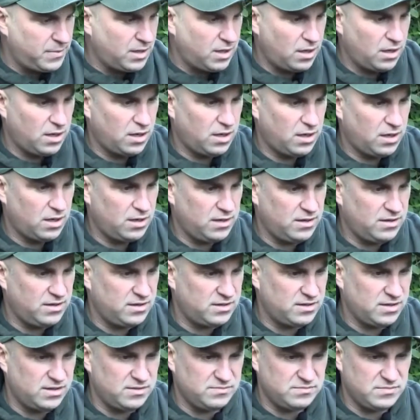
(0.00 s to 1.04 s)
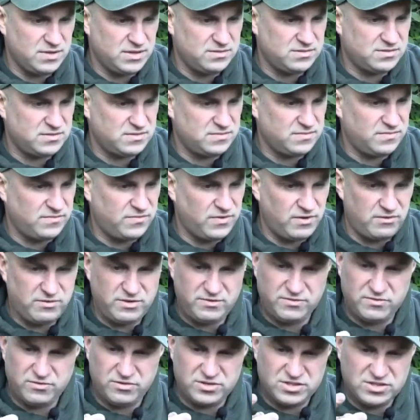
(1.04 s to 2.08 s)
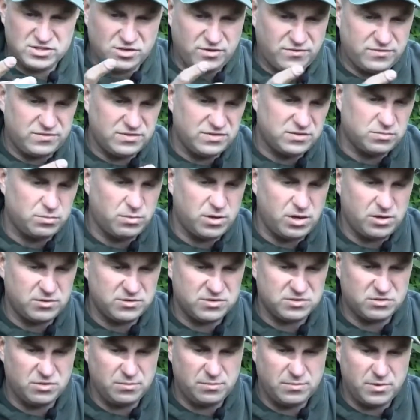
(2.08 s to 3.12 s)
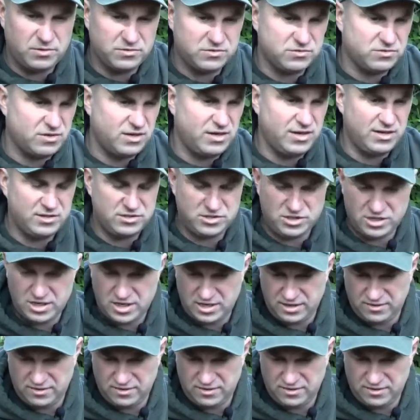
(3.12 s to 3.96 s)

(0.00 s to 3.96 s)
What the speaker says: It's very soft as well, so it molds around literally